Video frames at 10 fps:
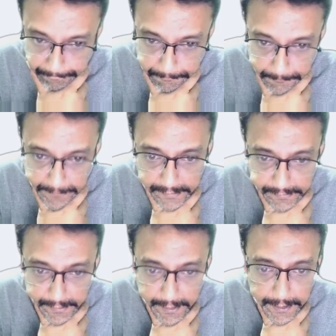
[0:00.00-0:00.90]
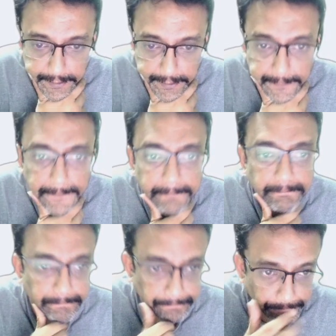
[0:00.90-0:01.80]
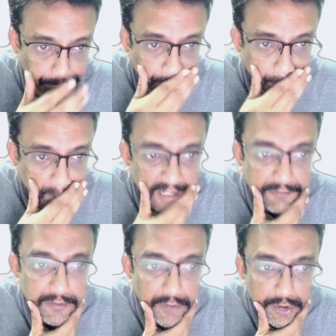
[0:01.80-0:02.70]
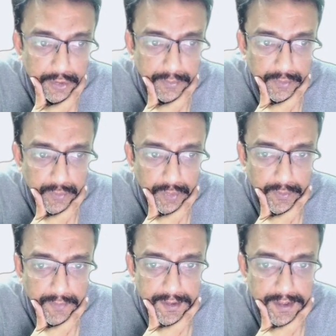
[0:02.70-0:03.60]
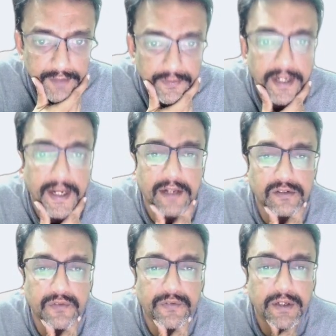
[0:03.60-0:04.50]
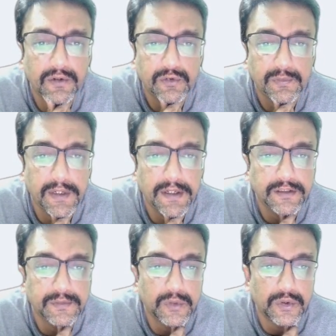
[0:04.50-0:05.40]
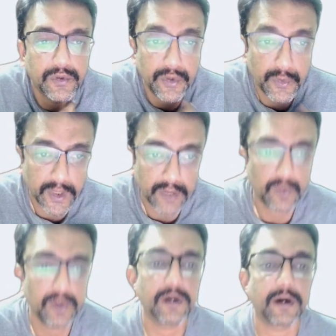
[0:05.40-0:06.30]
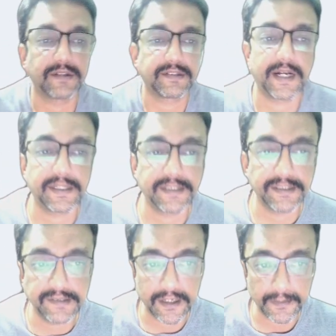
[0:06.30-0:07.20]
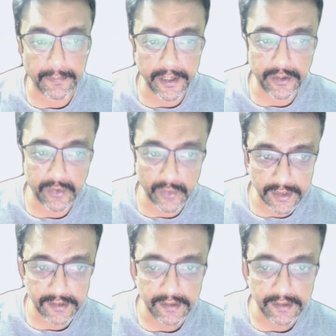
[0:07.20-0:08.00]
That's great. We want to move to a world where Galaxy of Heroes players, both new and old, are strategizing and playing together